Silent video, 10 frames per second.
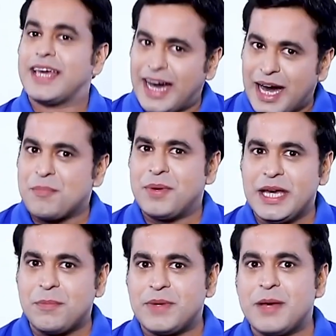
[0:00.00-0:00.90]
Do you
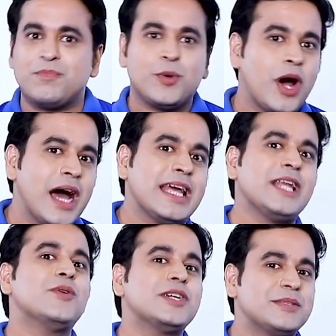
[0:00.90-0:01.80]
also hide your
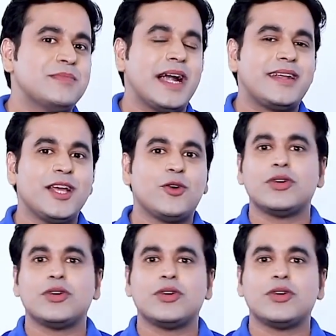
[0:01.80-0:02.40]
old inverter